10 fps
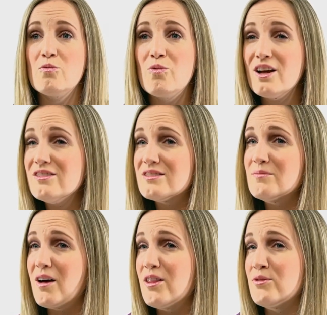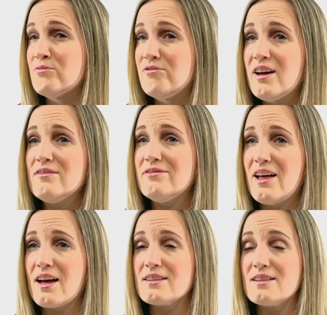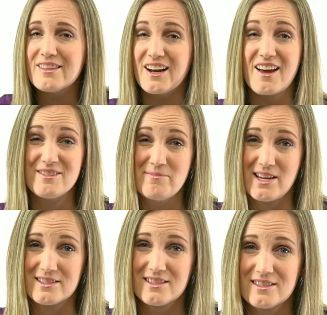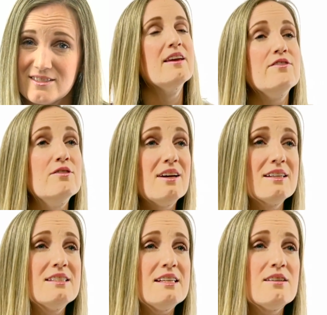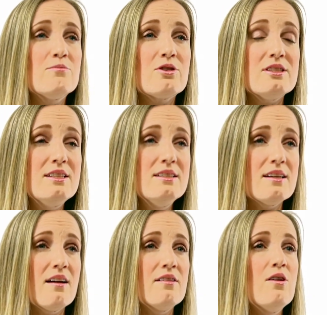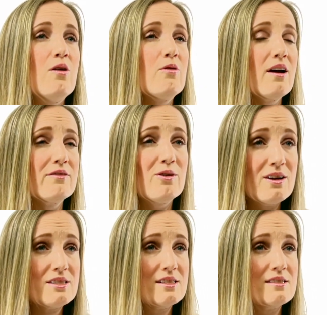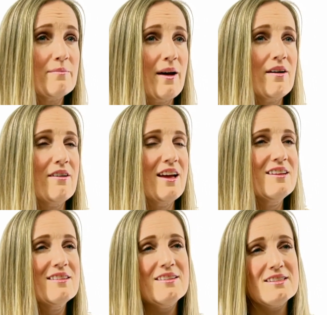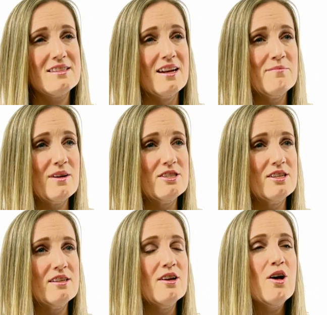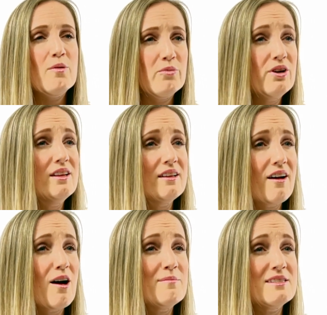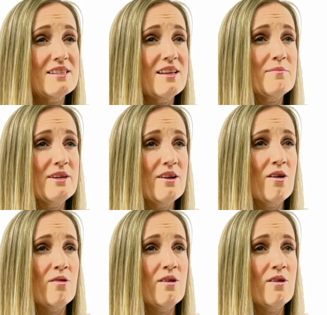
what are some other red flags that I missed. If you'd like to hear more detail or have questions about any of the things that I mentioned, put it in the comments and let me know,